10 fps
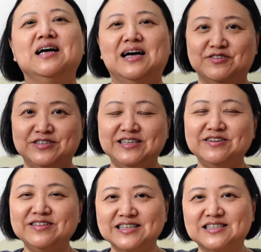I'll see you
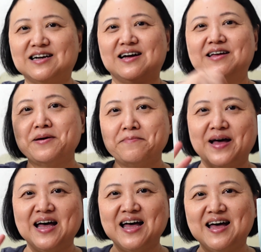next time.
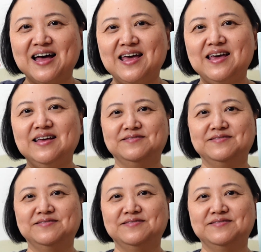Bye!